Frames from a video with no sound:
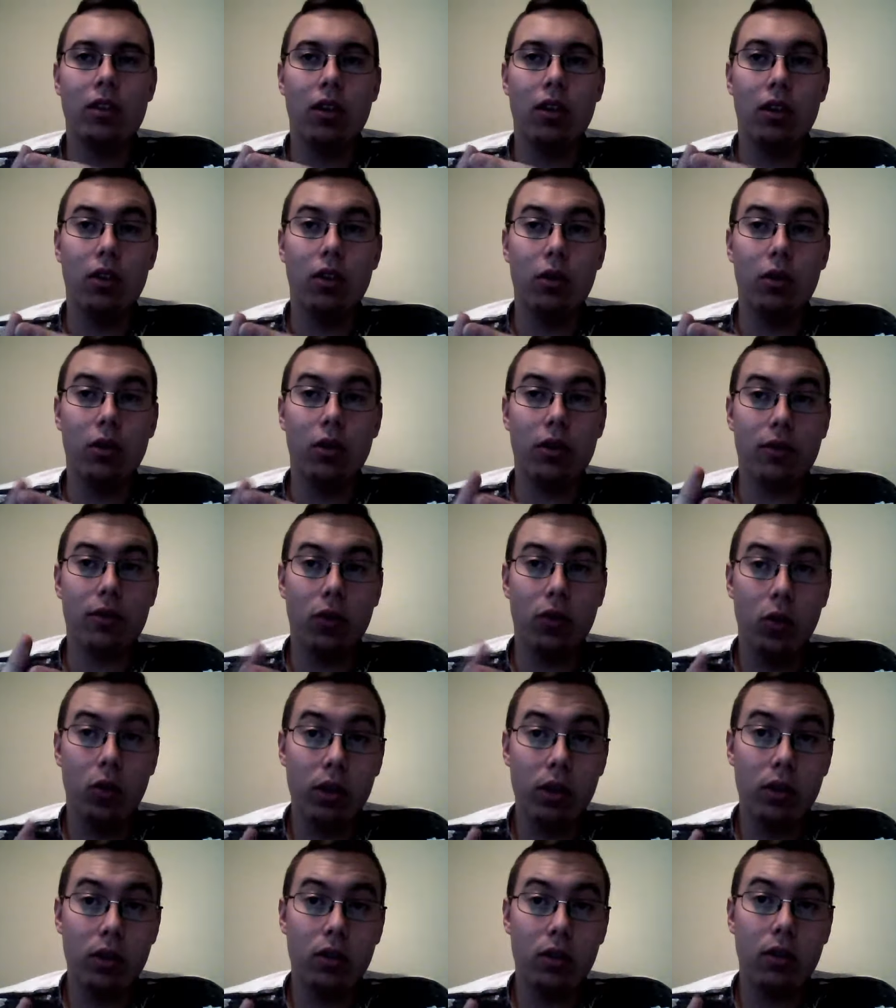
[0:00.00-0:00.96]
a quart of
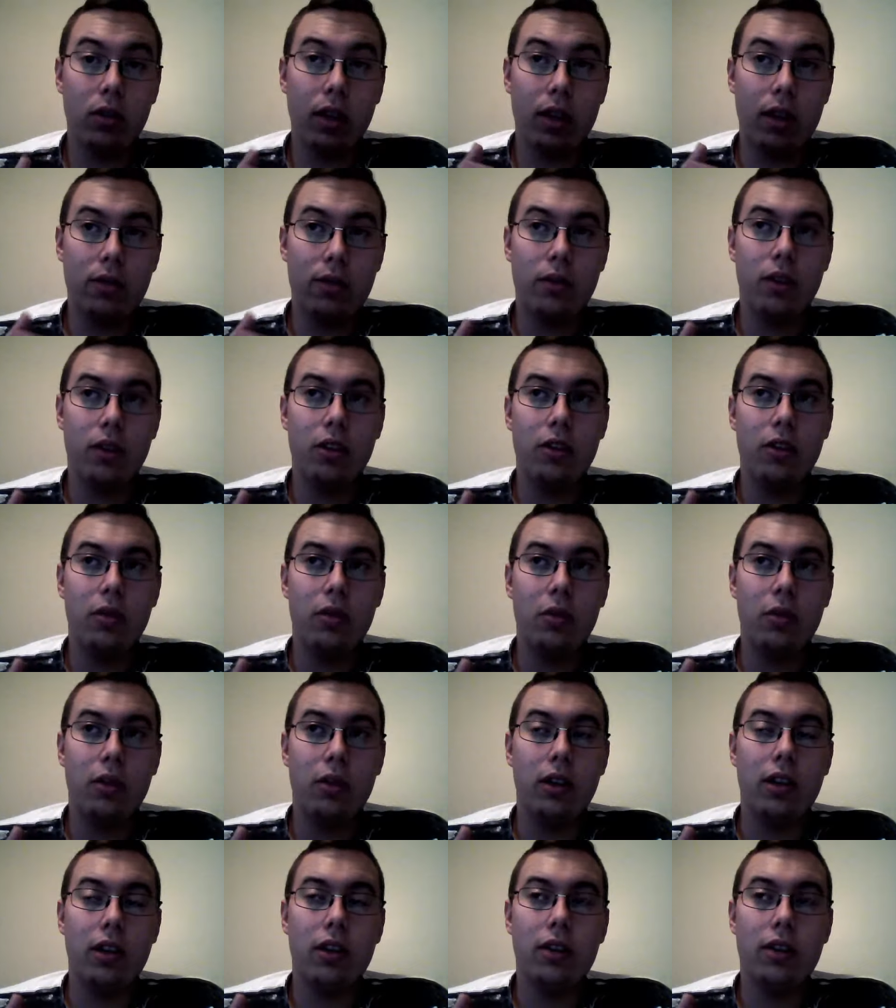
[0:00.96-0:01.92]
oil every two
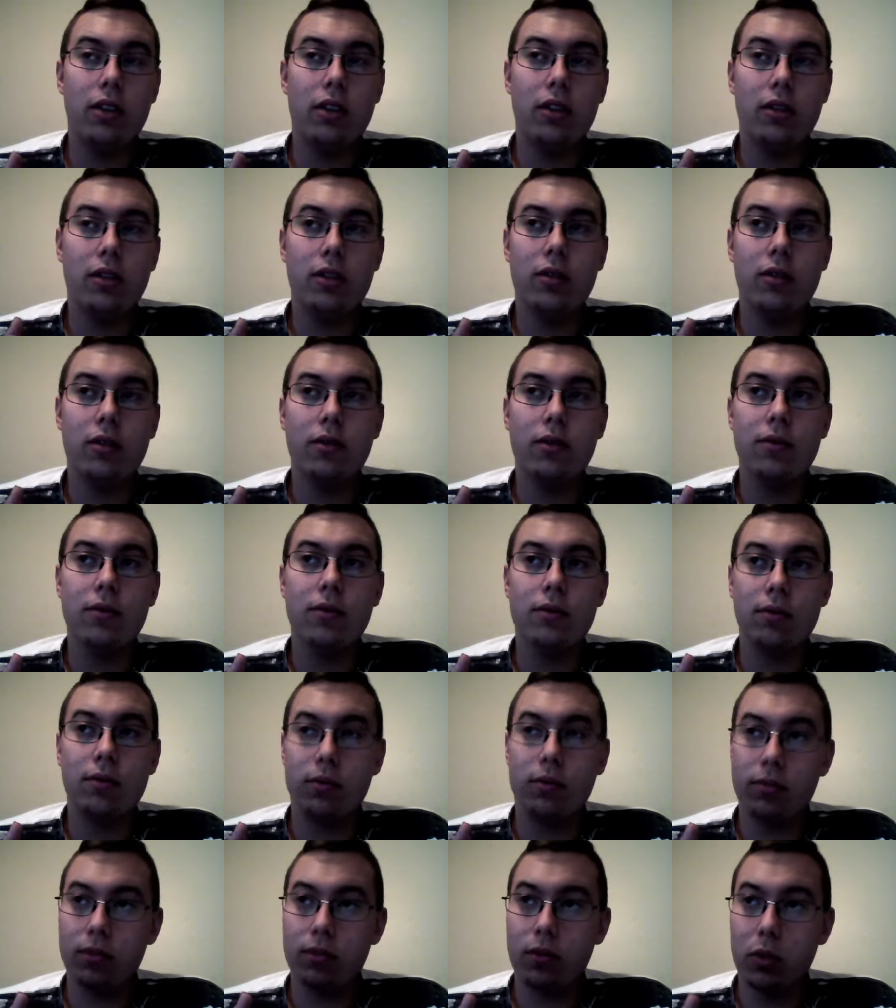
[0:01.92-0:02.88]
weeks,
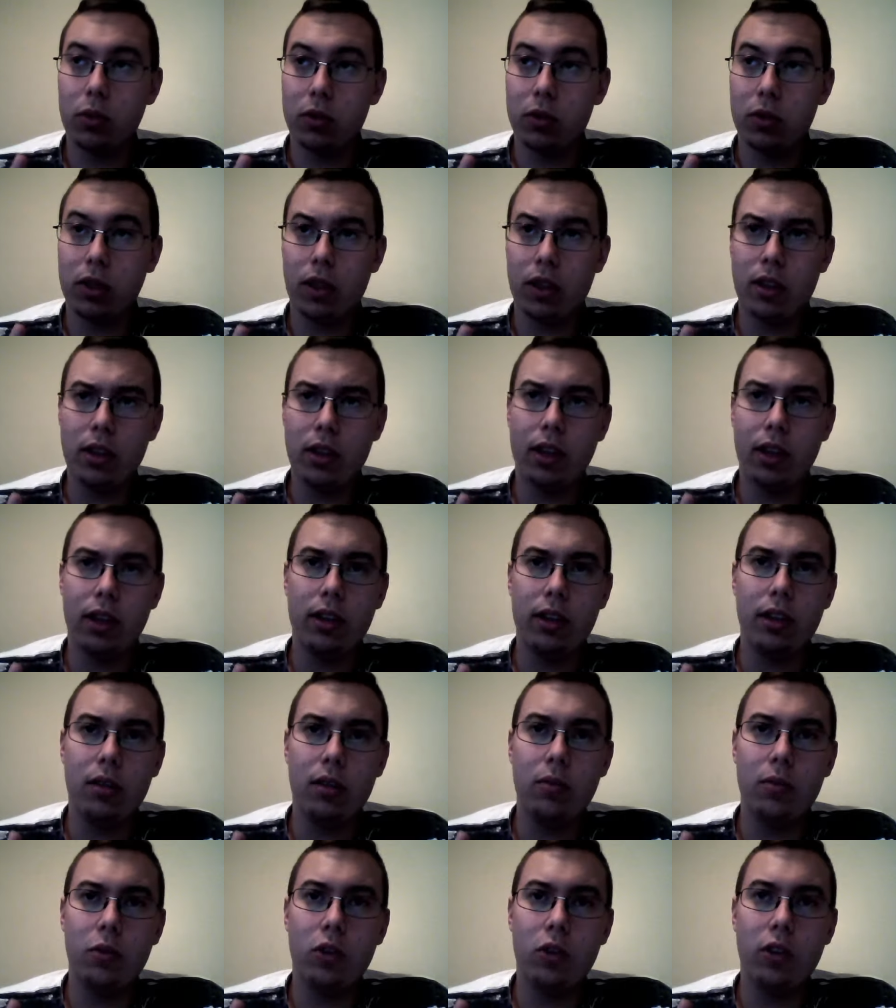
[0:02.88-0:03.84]
which I think I
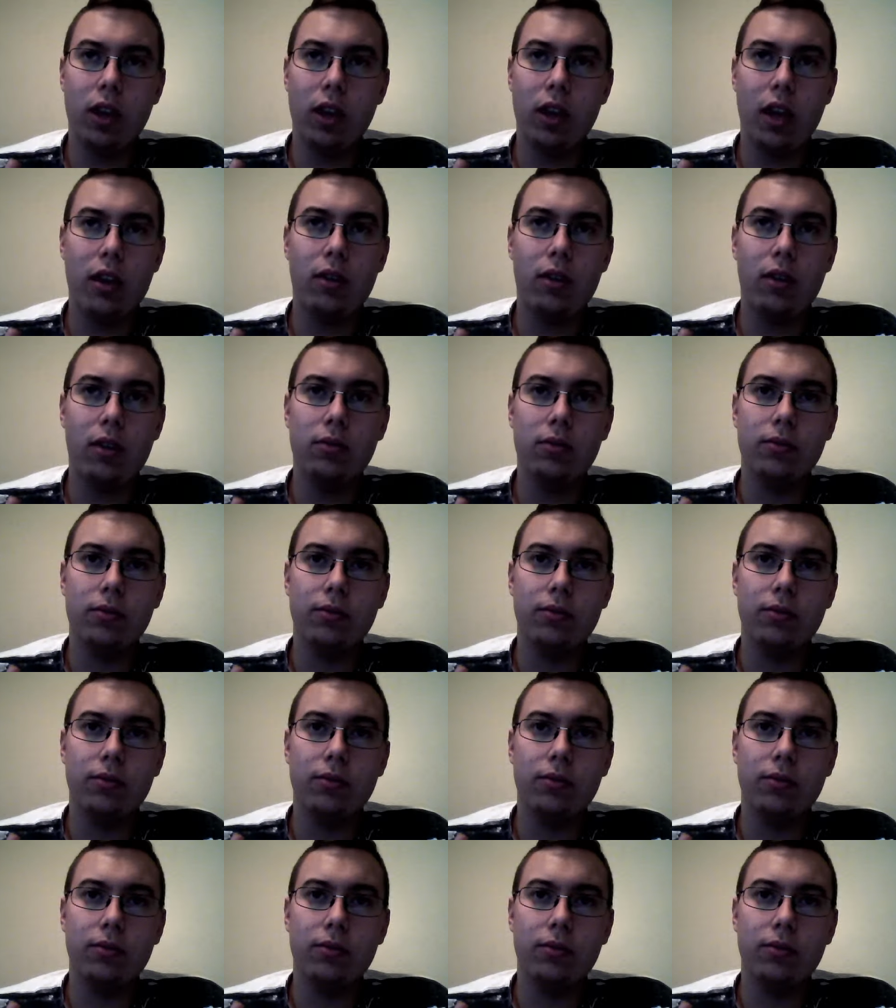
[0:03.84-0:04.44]
need more now.